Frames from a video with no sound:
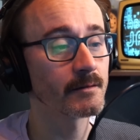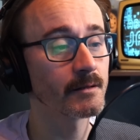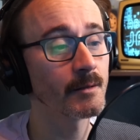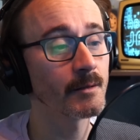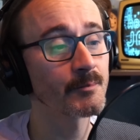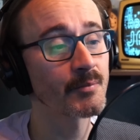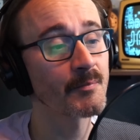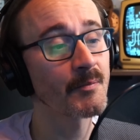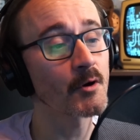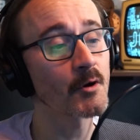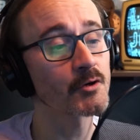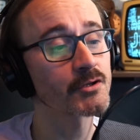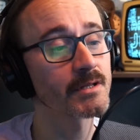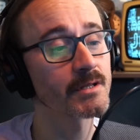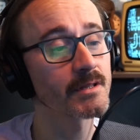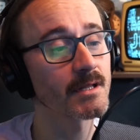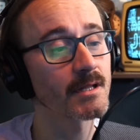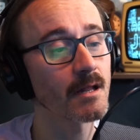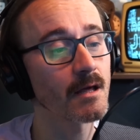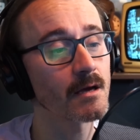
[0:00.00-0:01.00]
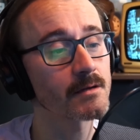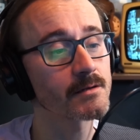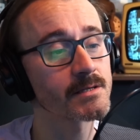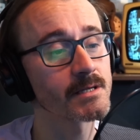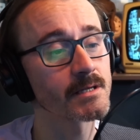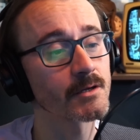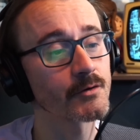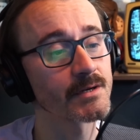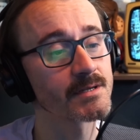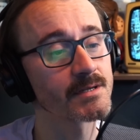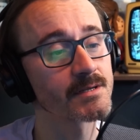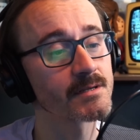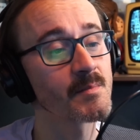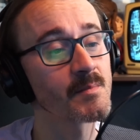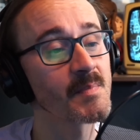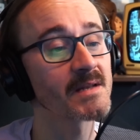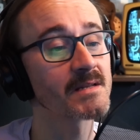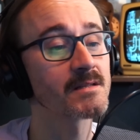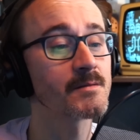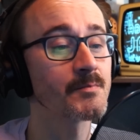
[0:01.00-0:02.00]
proportionally, the largest increases
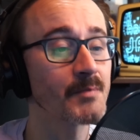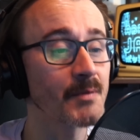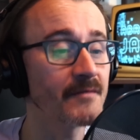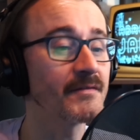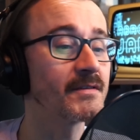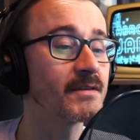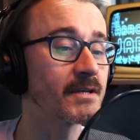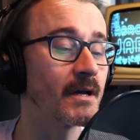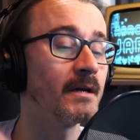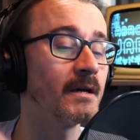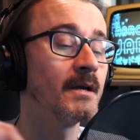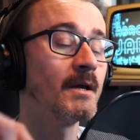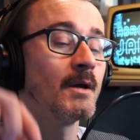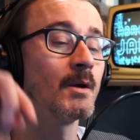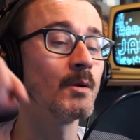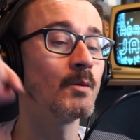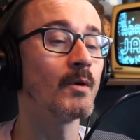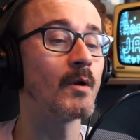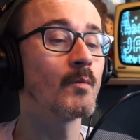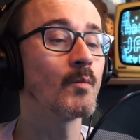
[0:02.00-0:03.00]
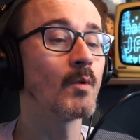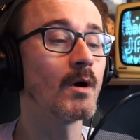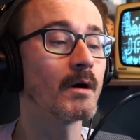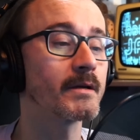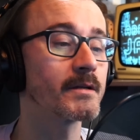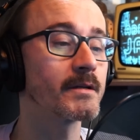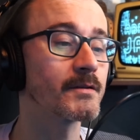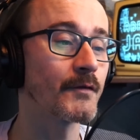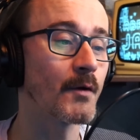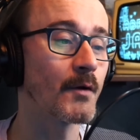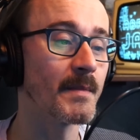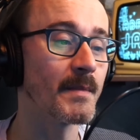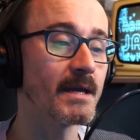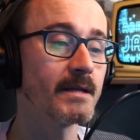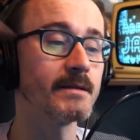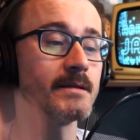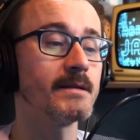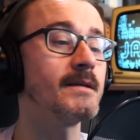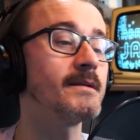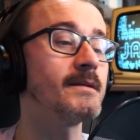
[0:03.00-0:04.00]
compared to the previous year were in workers from
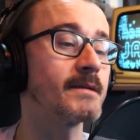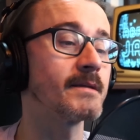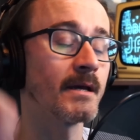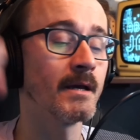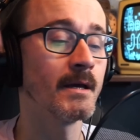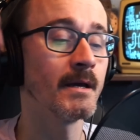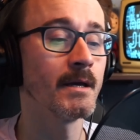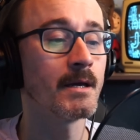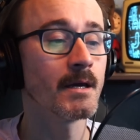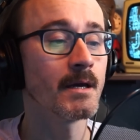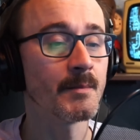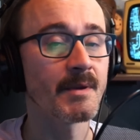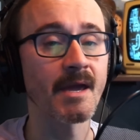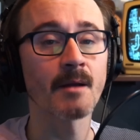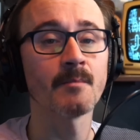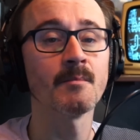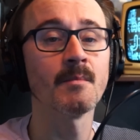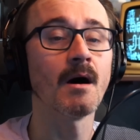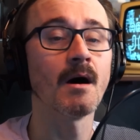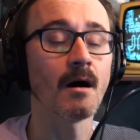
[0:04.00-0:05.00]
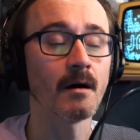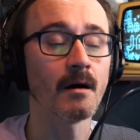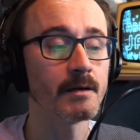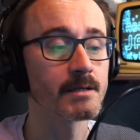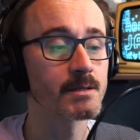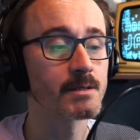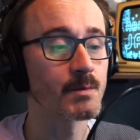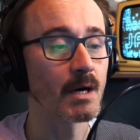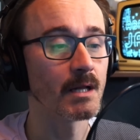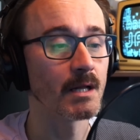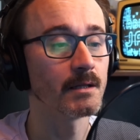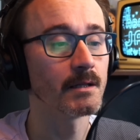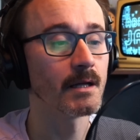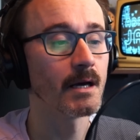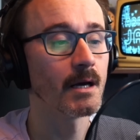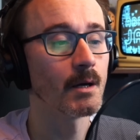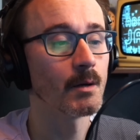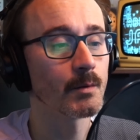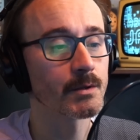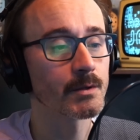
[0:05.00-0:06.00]
Indonesia, Myanmar as well,
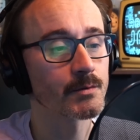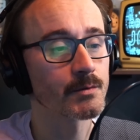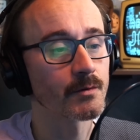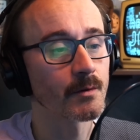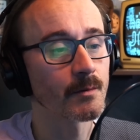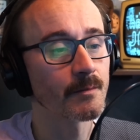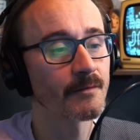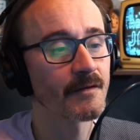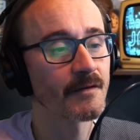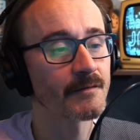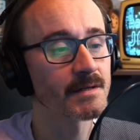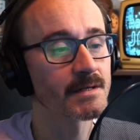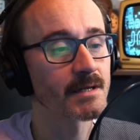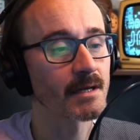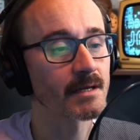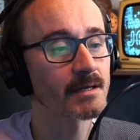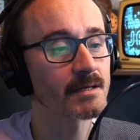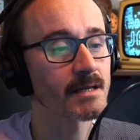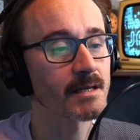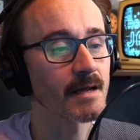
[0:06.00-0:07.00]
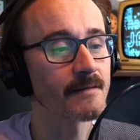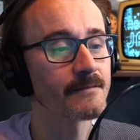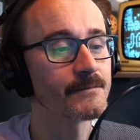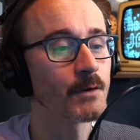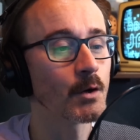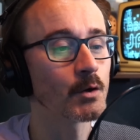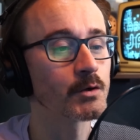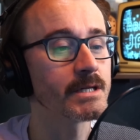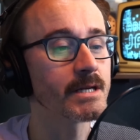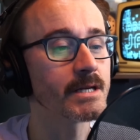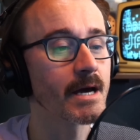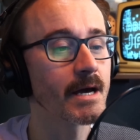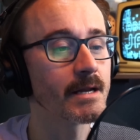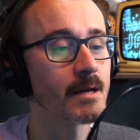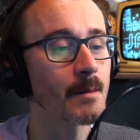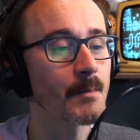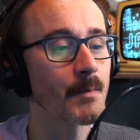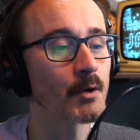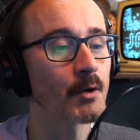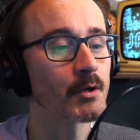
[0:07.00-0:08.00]
which were up 56 and
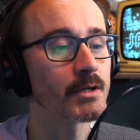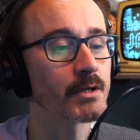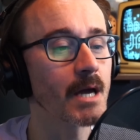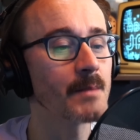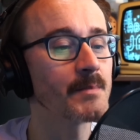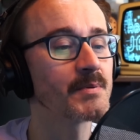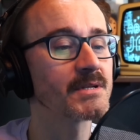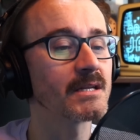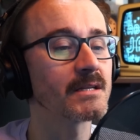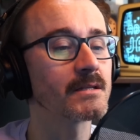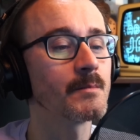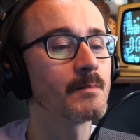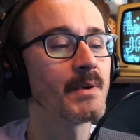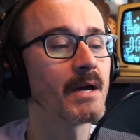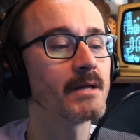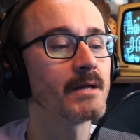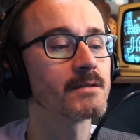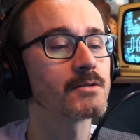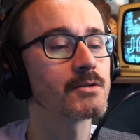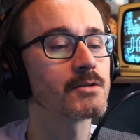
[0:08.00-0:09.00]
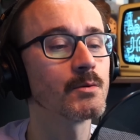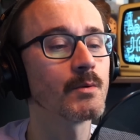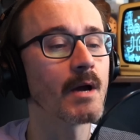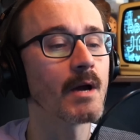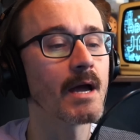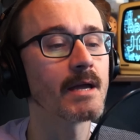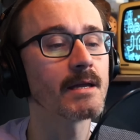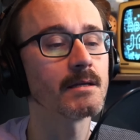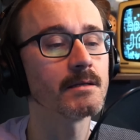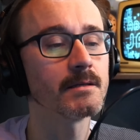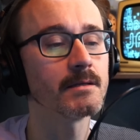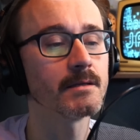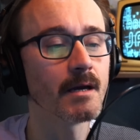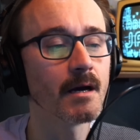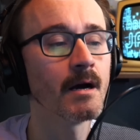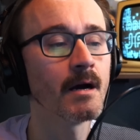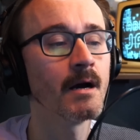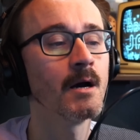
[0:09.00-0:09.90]
49.9% compared to a year